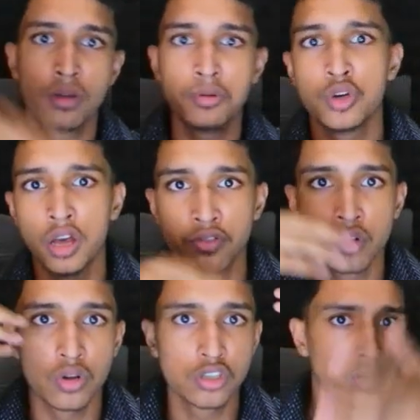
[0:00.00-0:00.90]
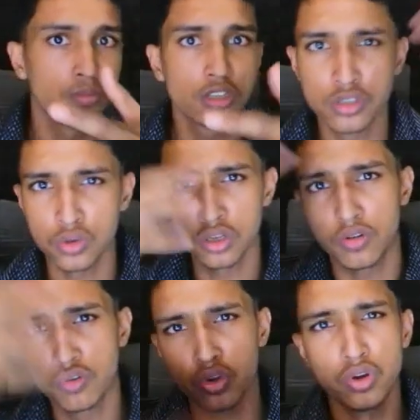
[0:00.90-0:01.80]
Maybe you have calls, you're a business owner,
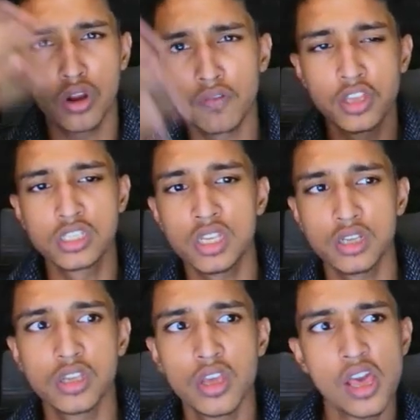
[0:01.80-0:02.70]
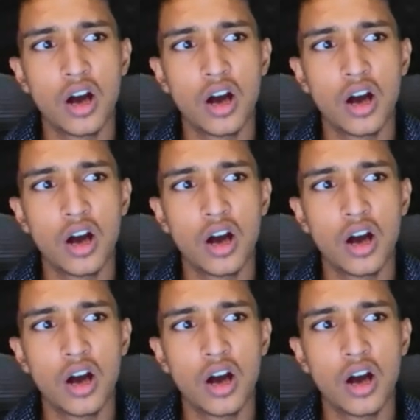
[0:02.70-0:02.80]
you're doing all of these things.